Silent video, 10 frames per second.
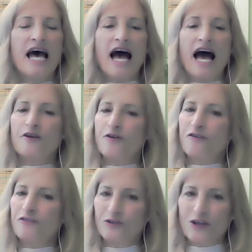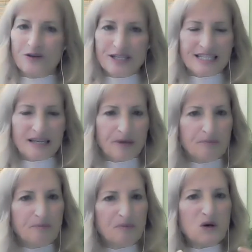I don't know if you noticed it,
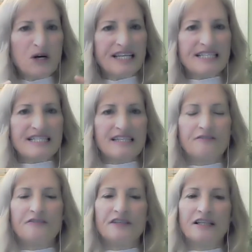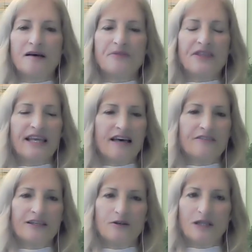but boy, does it fill up the
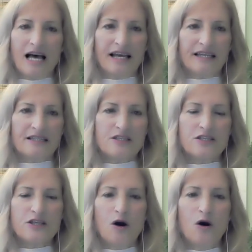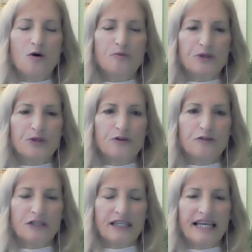alveoli so
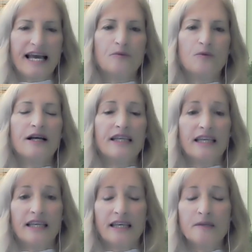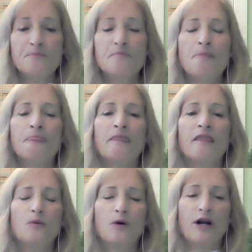beautifully. And again,
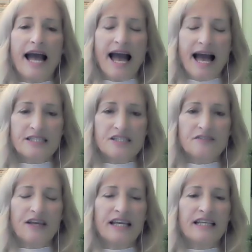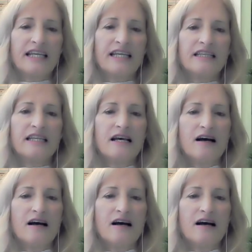we're activating